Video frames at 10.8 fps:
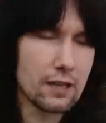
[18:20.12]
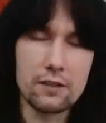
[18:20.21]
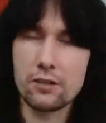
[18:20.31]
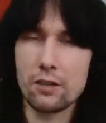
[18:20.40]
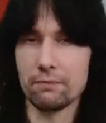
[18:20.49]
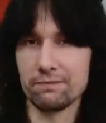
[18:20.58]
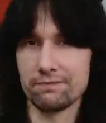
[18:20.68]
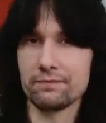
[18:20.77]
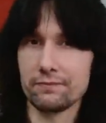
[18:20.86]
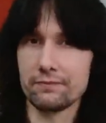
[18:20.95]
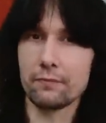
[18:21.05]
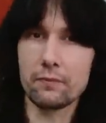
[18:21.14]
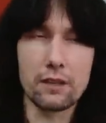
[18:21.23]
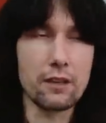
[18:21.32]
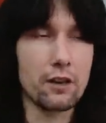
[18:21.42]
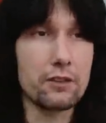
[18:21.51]
So,
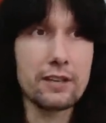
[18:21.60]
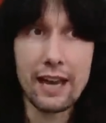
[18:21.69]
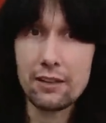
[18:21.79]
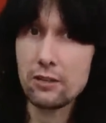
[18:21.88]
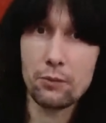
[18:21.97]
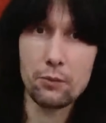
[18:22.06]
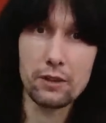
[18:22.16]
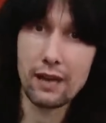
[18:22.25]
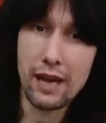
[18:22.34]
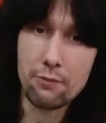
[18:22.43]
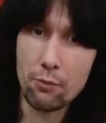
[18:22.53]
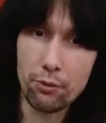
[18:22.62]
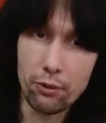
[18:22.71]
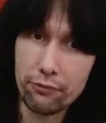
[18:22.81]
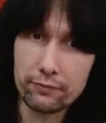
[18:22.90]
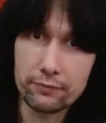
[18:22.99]
you know, you can do that with the hammer-on pull-off.